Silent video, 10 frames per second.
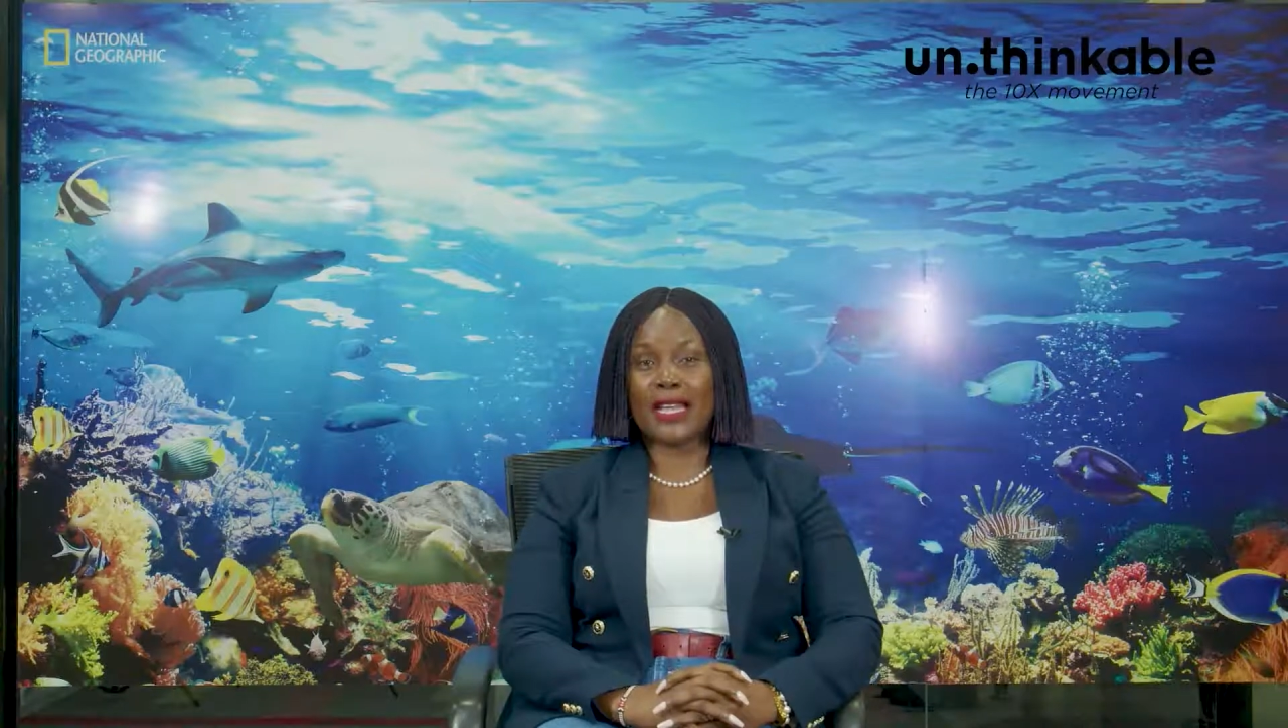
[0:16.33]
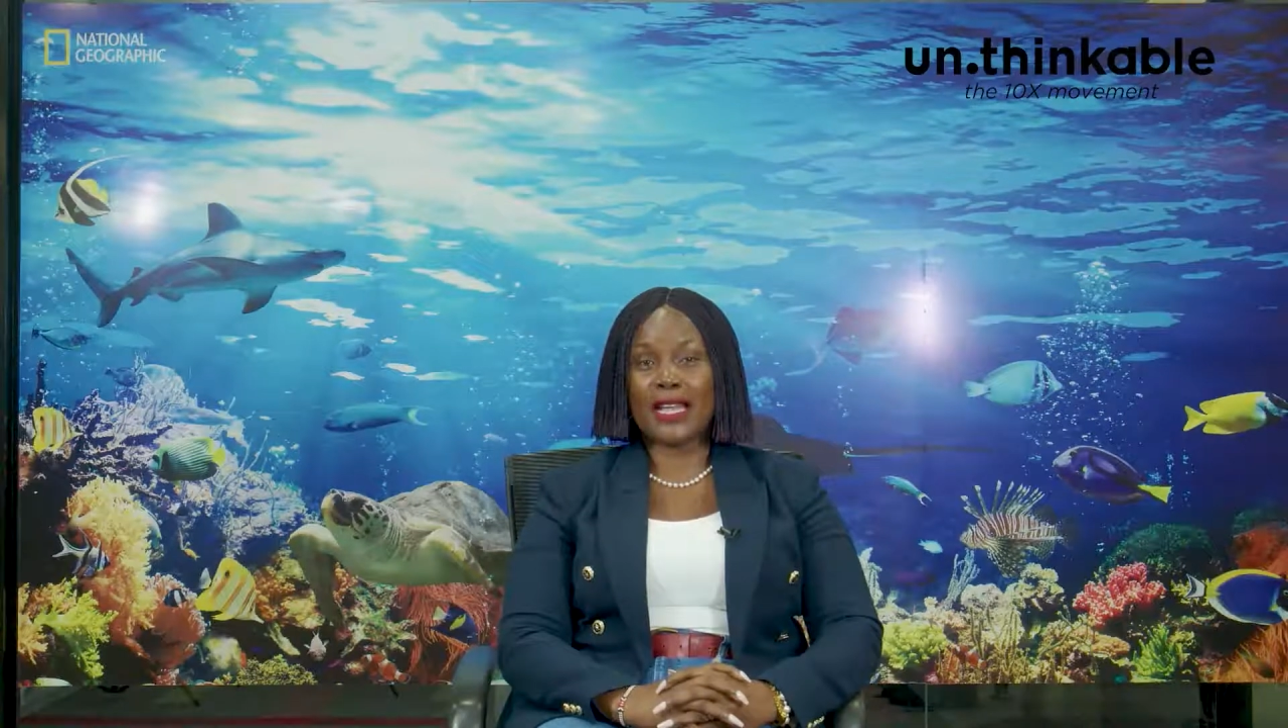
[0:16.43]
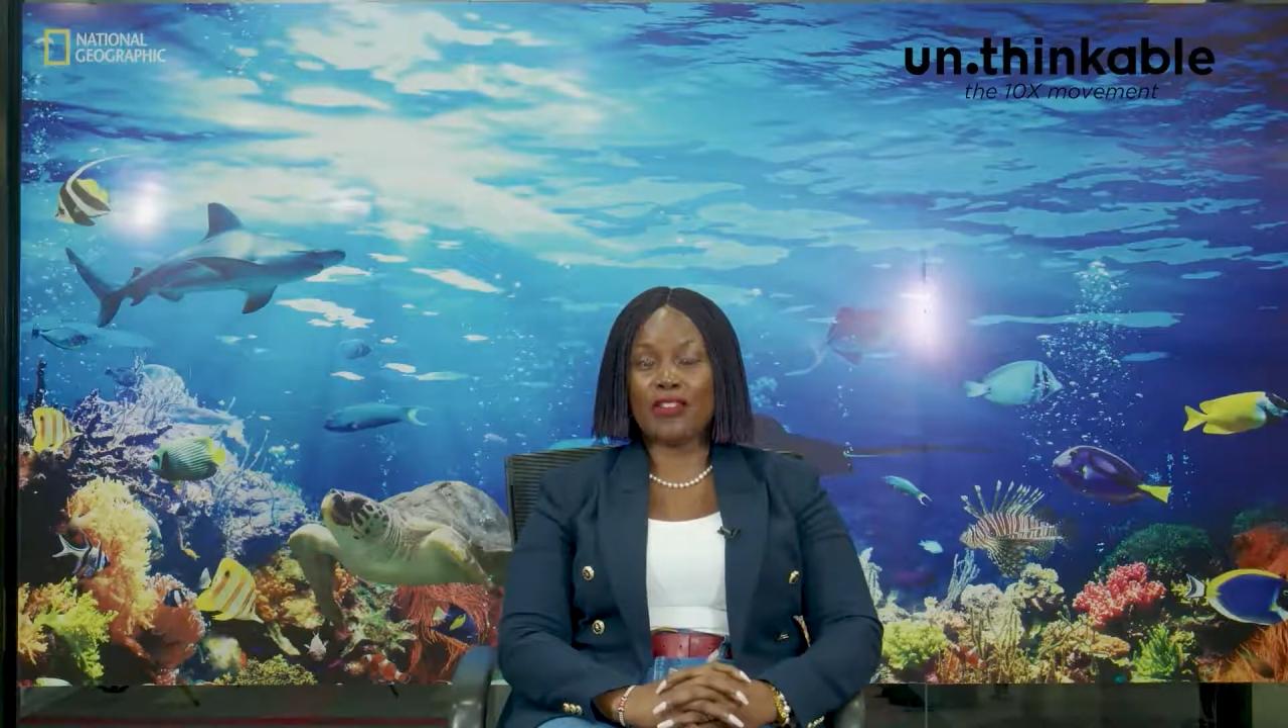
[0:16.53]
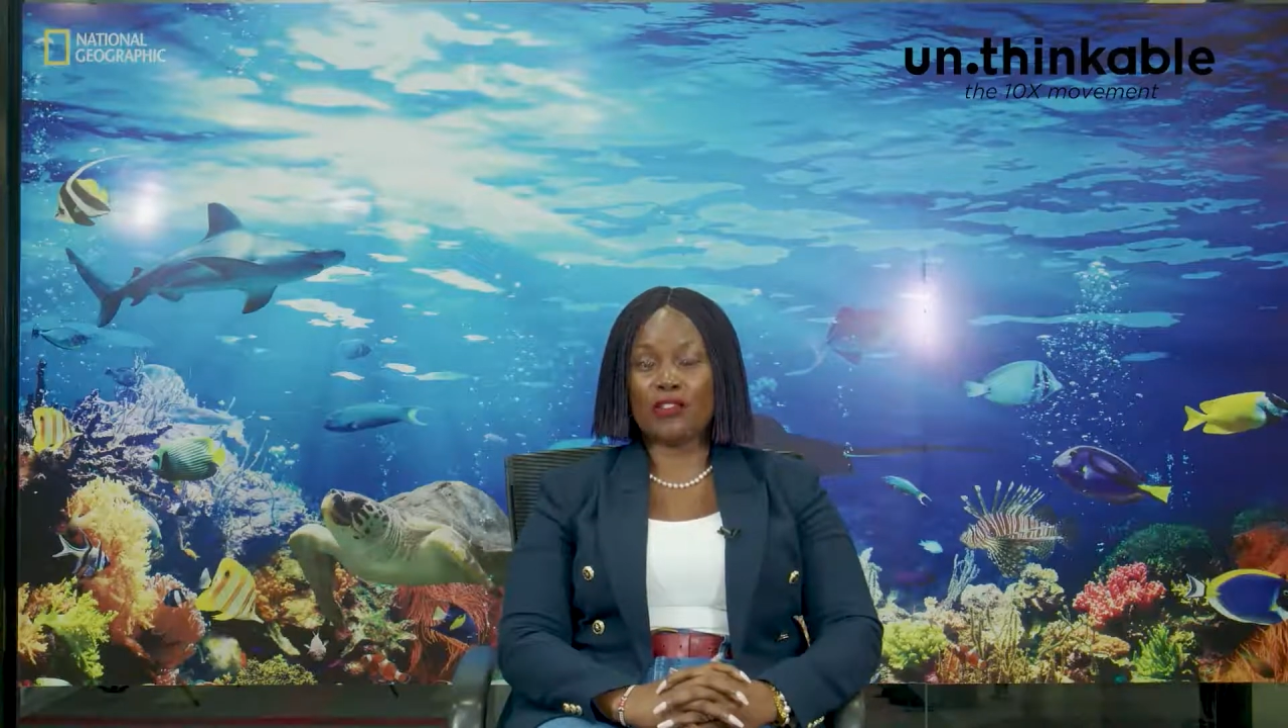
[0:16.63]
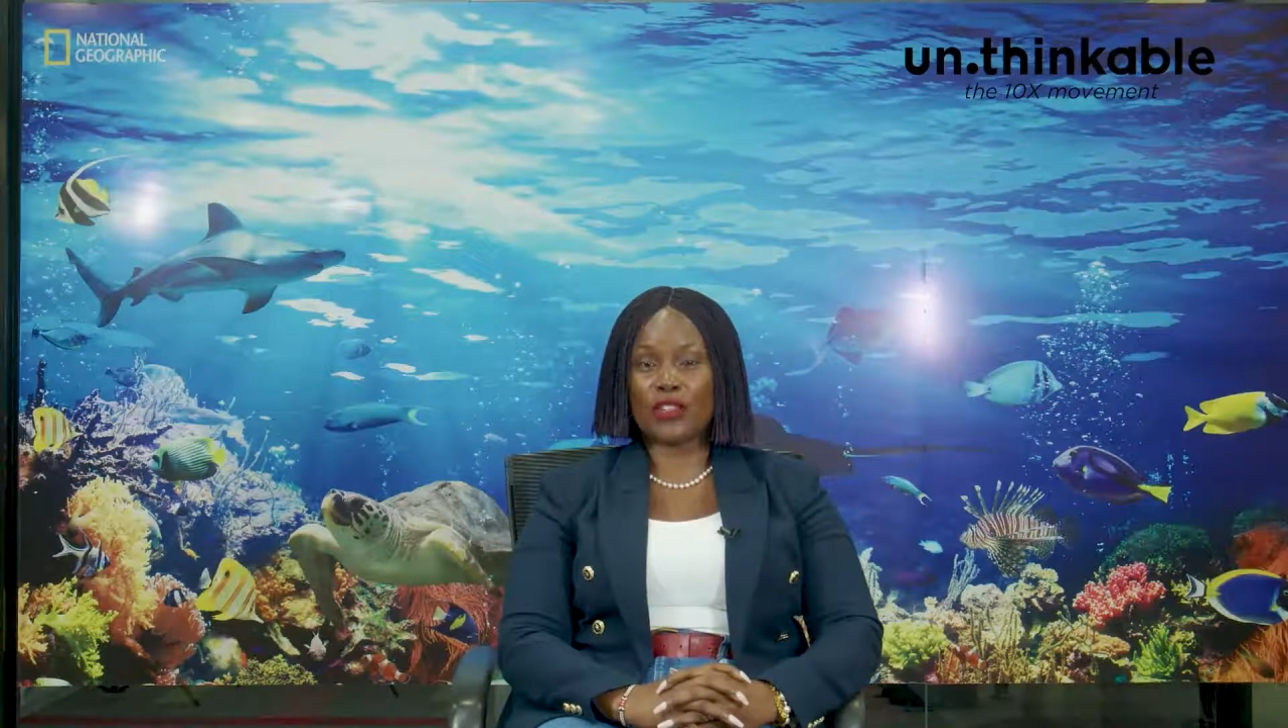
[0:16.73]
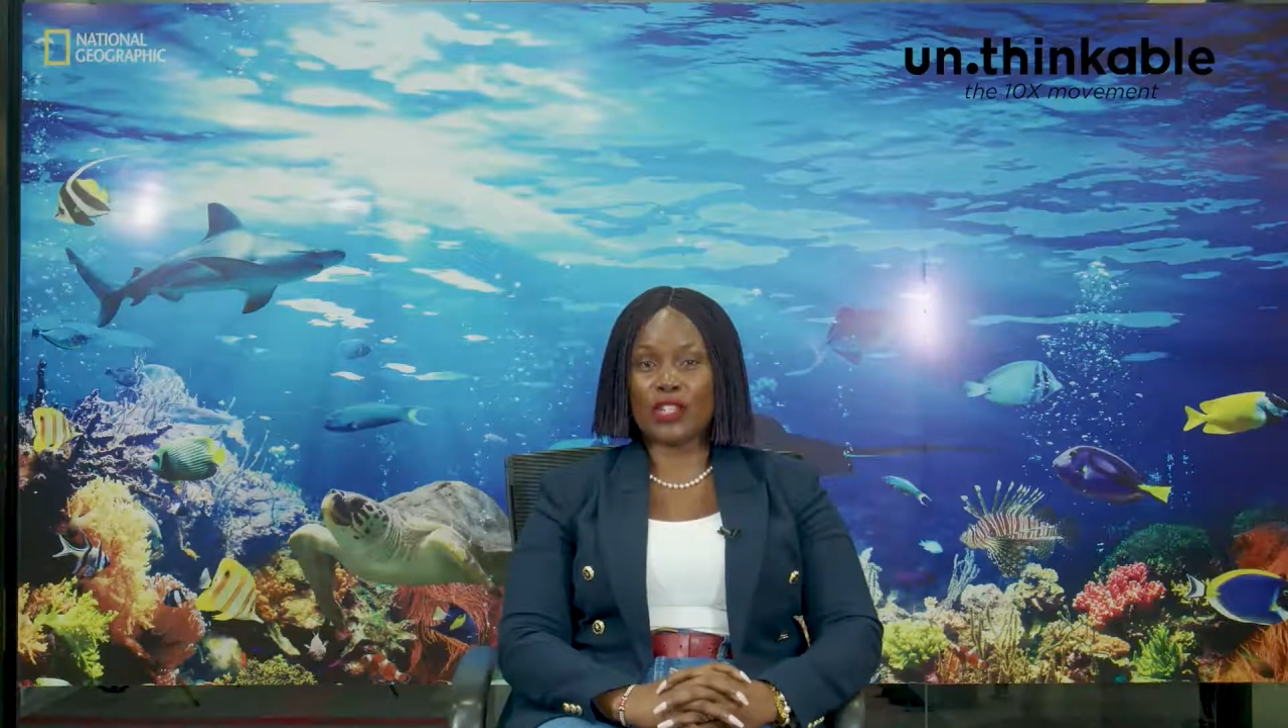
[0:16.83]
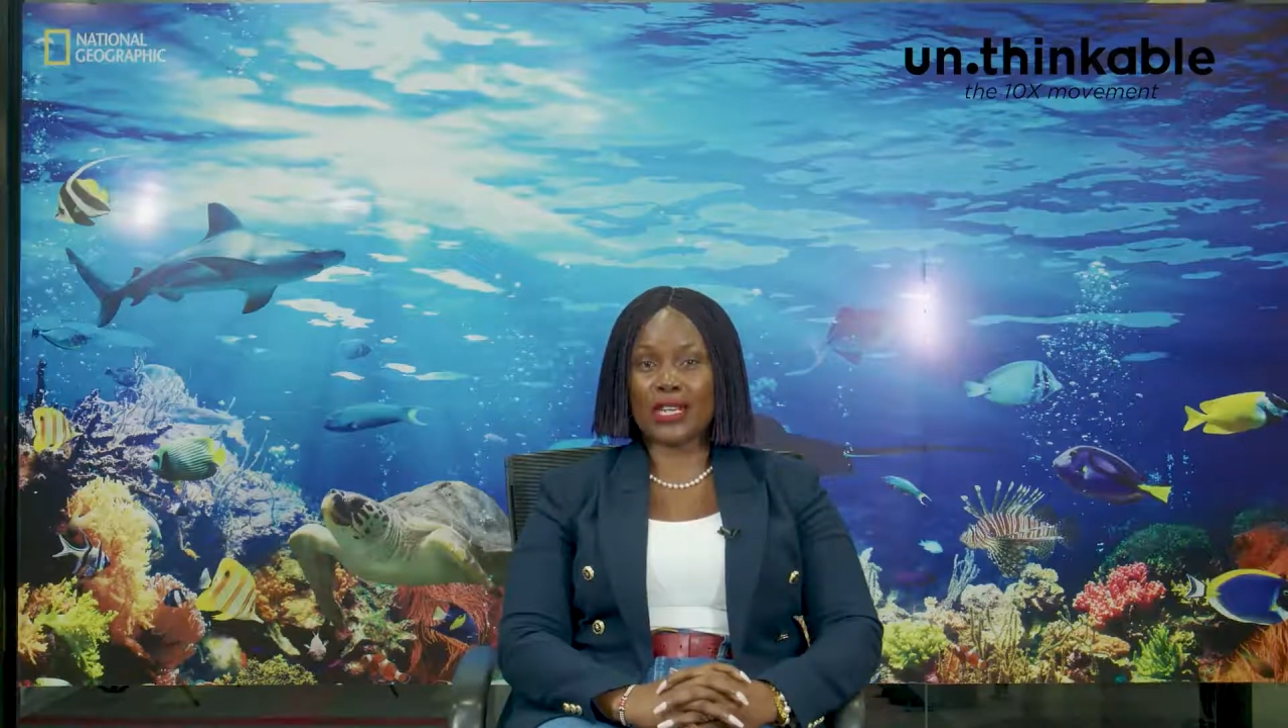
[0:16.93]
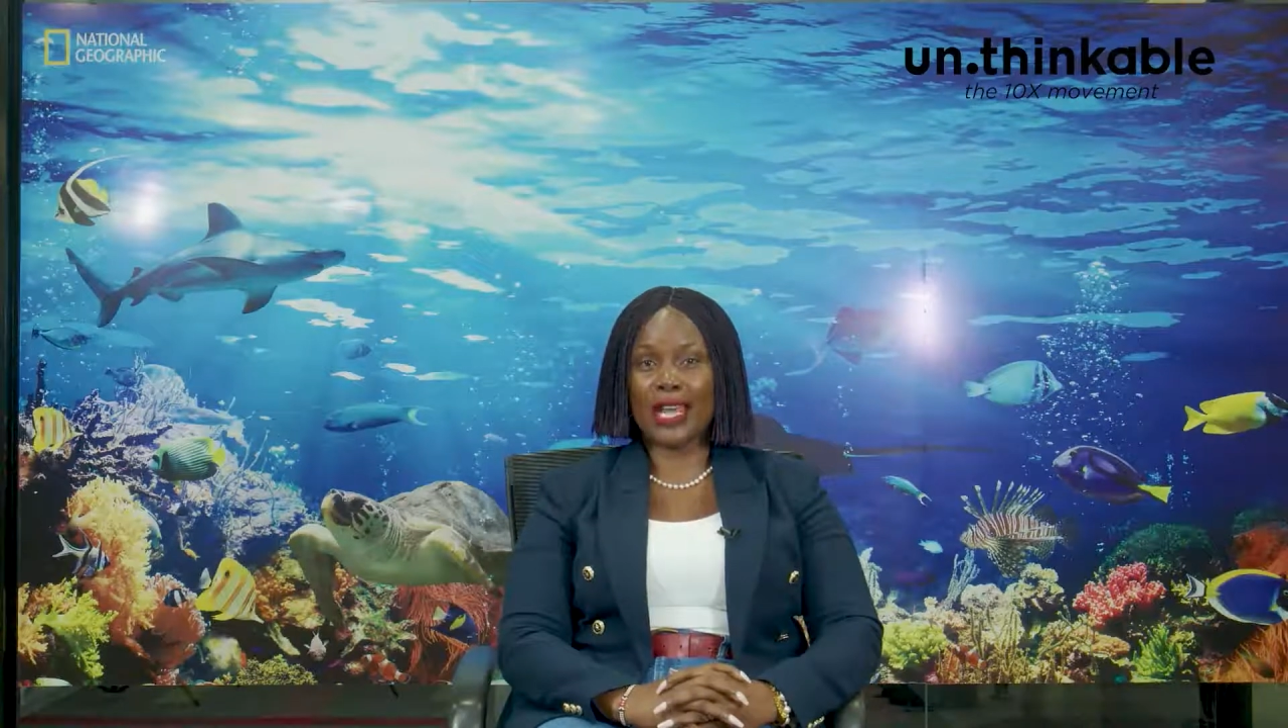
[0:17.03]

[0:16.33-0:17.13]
enriching